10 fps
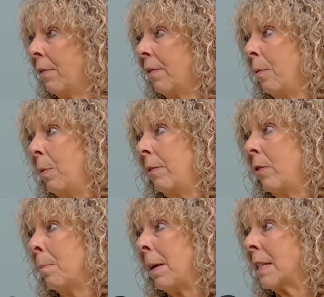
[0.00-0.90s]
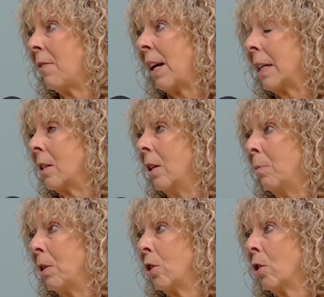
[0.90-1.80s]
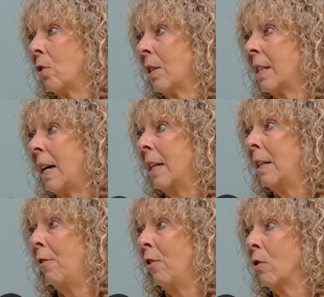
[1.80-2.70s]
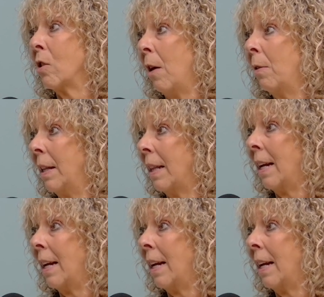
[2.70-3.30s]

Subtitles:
we've got massive thanks to the British Horse Society for us going in that